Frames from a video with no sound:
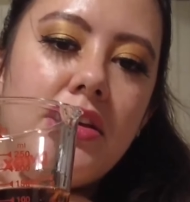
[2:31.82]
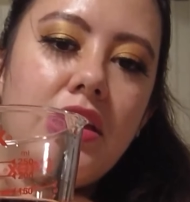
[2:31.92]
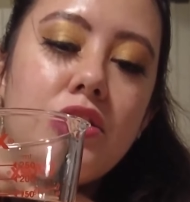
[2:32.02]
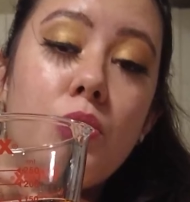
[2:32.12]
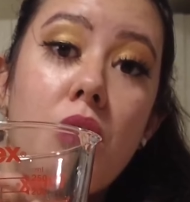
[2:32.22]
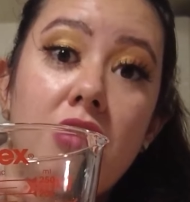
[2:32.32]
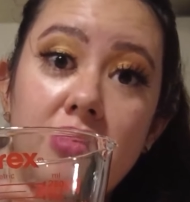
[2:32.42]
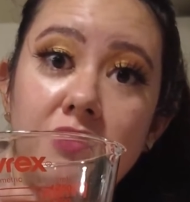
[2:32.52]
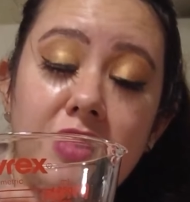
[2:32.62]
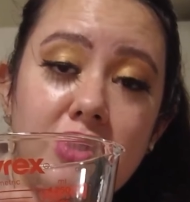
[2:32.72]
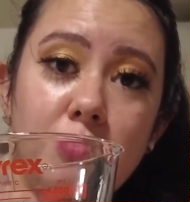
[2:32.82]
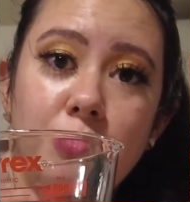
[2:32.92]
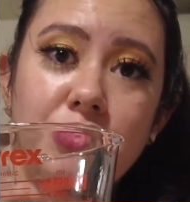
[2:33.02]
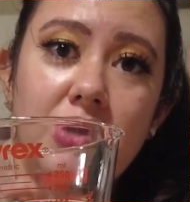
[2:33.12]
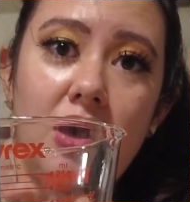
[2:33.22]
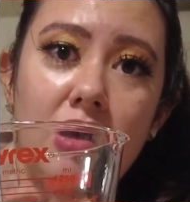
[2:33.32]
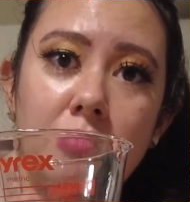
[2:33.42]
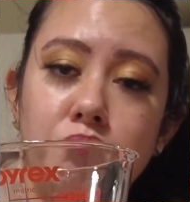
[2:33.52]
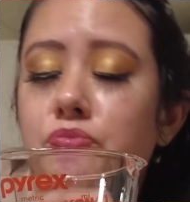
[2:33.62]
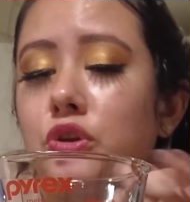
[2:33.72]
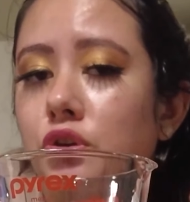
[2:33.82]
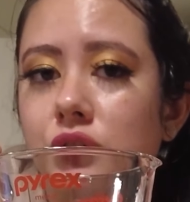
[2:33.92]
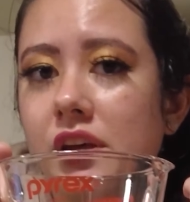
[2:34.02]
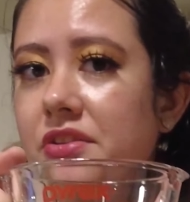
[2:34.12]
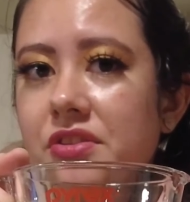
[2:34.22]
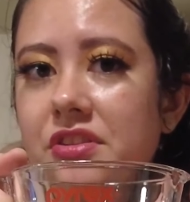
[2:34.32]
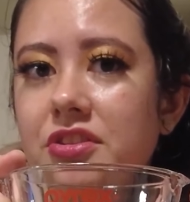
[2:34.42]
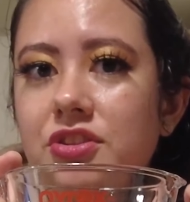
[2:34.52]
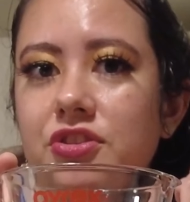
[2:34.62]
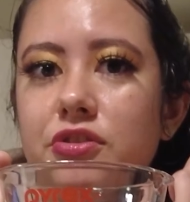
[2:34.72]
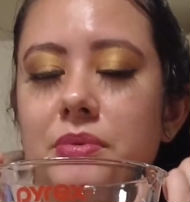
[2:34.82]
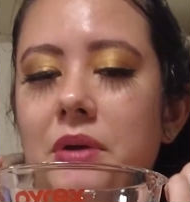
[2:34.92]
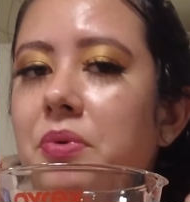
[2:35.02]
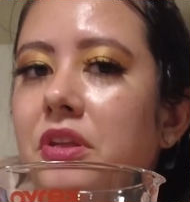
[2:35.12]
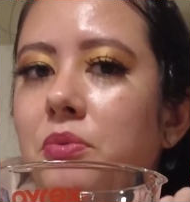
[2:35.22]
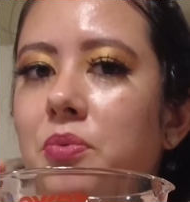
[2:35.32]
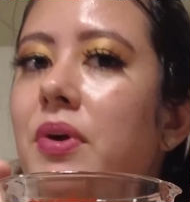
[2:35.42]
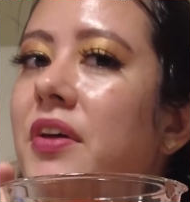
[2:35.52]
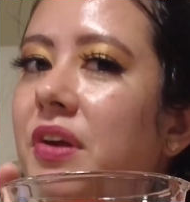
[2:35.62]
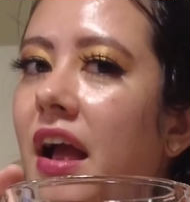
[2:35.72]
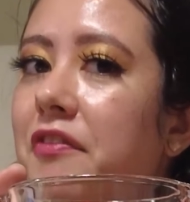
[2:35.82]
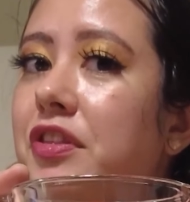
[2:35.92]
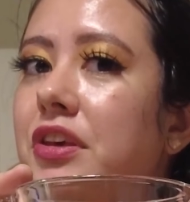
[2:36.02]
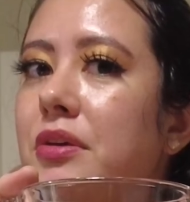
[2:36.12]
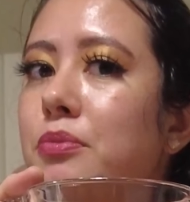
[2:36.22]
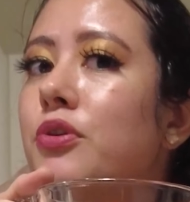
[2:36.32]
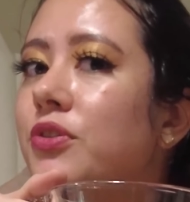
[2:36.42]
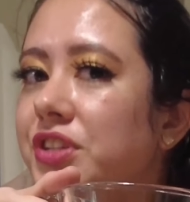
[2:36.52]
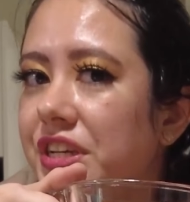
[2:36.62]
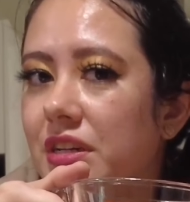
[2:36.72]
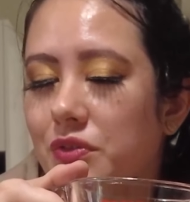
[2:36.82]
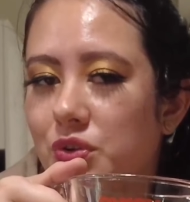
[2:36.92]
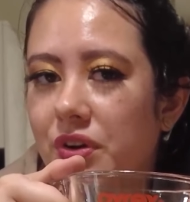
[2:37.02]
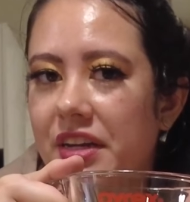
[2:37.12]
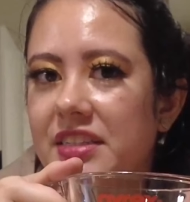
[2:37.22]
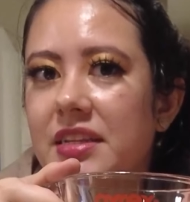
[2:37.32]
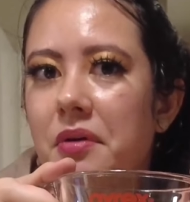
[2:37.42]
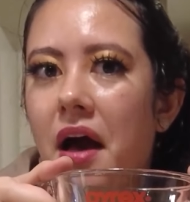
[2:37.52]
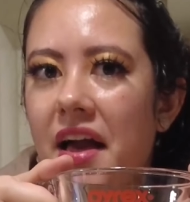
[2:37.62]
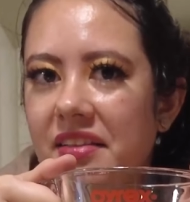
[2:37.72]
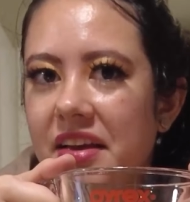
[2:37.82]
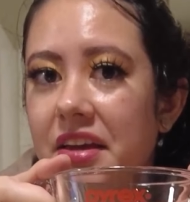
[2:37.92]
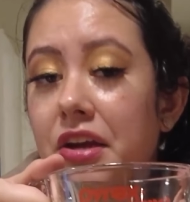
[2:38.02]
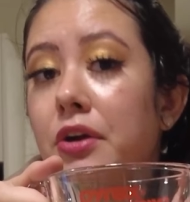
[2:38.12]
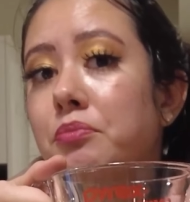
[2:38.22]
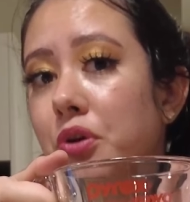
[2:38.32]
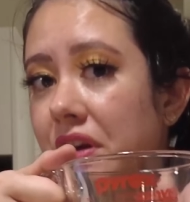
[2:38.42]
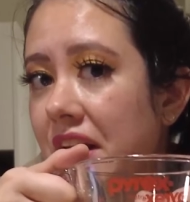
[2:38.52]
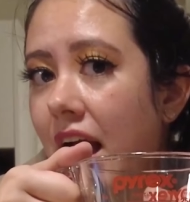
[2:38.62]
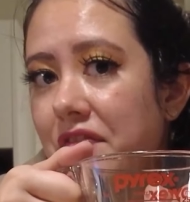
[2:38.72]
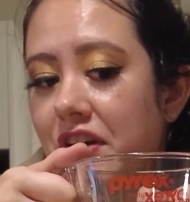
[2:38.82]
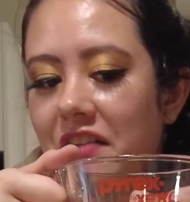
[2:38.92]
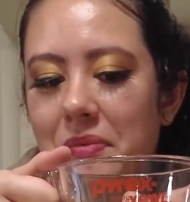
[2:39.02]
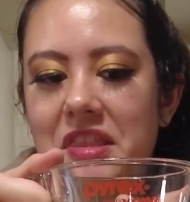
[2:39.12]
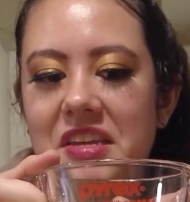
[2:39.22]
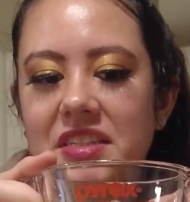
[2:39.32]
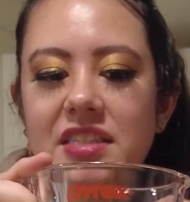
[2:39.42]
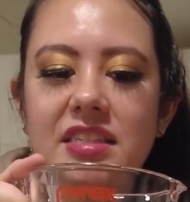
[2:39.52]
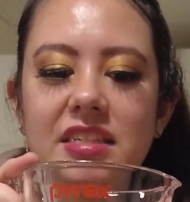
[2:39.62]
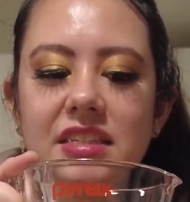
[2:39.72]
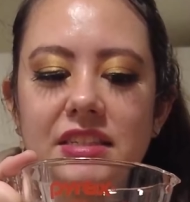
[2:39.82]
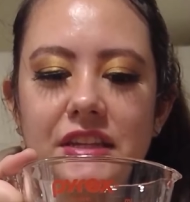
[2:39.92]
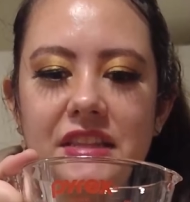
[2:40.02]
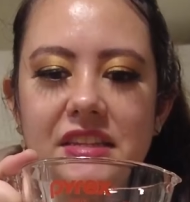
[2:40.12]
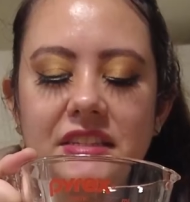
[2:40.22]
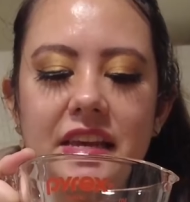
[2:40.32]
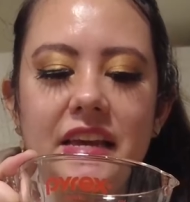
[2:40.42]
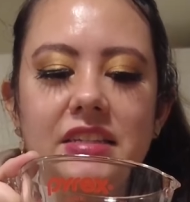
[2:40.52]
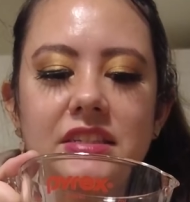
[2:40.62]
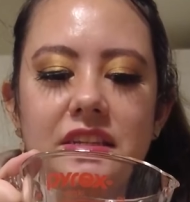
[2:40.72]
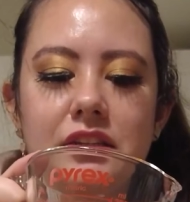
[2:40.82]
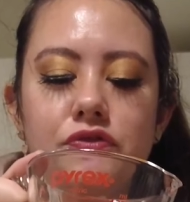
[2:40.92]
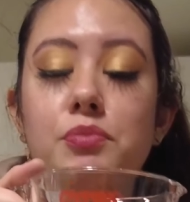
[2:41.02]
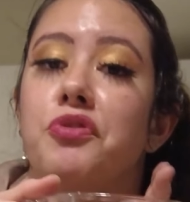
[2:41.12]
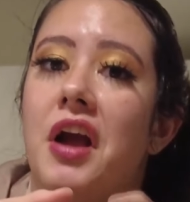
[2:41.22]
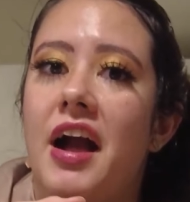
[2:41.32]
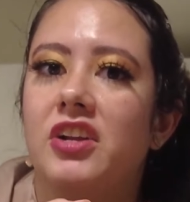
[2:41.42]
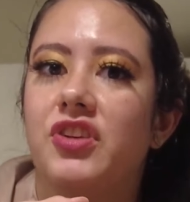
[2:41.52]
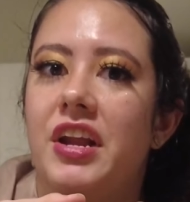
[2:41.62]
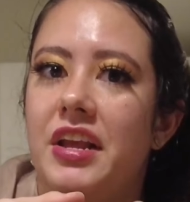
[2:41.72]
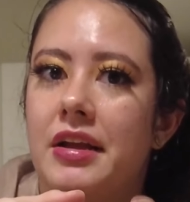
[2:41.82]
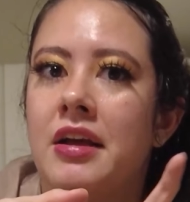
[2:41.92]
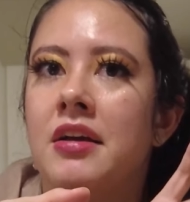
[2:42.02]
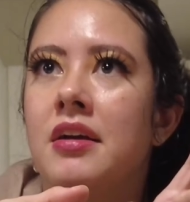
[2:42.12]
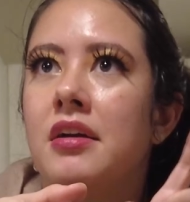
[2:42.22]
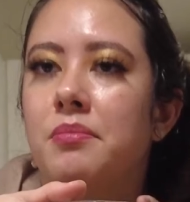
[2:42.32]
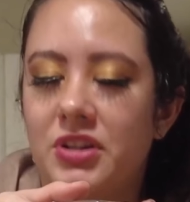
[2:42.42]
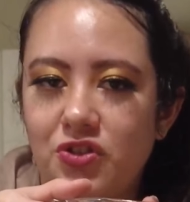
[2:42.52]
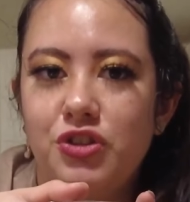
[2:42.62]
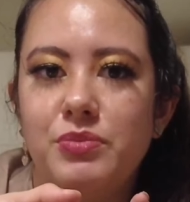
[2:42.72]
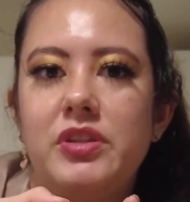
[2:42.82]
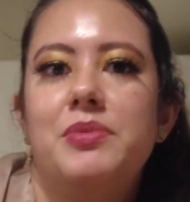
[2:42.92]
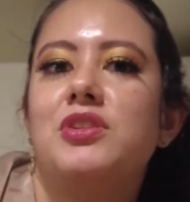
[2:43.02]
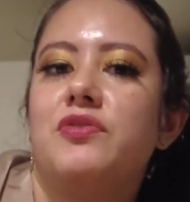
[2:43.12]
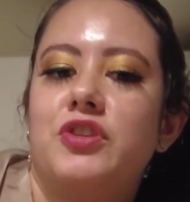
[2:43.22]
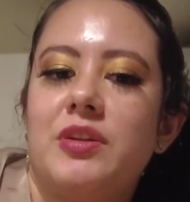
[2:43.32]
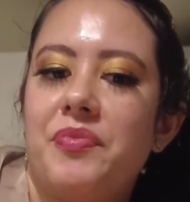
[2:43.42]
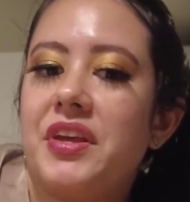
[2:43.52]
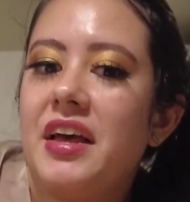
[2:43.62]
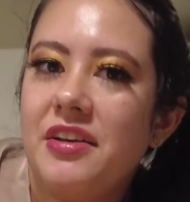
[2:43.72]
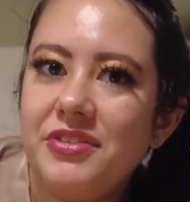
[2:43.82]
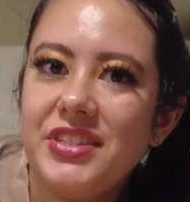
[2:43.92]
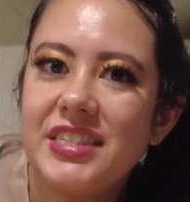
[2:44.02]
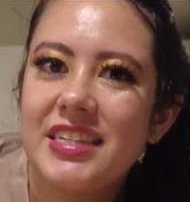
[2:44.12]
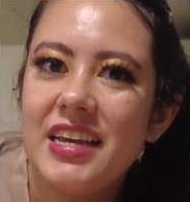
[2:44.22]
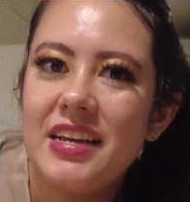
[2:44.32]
Either water, vegetable stock. You can use other things too, but I really would rather have the protein of choice highlight here. You're gonna need 1/2 cup of this. This, in this case, is from rehydrating mushrooms that I'm using for something else.